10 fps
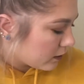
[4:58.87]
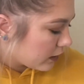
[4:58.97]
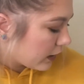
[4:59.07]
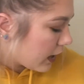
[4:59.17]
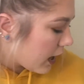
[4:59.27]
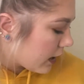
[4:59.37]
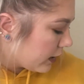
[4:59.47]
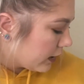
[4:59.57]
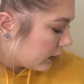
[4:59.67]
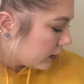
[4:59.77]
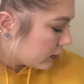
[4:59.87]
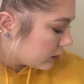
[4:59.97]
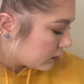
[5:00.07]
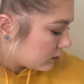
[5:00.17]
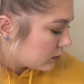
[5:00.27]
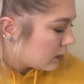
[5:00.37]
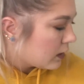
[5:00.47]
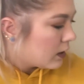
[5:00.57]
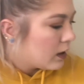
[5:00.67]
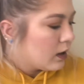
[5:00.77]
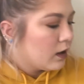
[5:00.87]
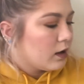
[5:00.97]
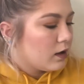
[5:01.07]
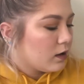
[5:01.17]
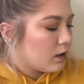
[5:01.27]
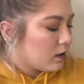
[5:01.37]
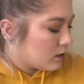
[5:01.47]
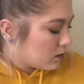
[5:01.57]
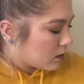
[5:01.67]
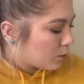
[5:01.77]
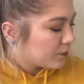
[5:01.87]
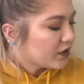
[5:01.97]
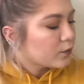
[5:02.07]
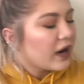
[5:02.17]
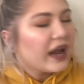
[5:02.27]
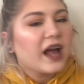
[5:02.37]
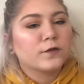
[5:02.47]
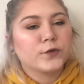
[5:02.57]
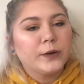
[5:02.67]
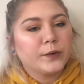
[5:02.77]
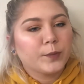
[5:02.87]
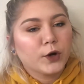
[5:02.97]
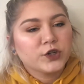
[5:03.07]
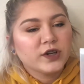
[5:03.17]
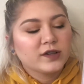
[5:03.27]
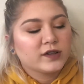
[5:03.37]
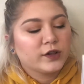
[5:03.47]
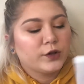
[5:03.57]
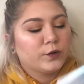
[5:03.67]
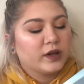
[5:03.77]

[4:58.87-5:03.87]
palette I got is, oh, this one I got free with purchase. You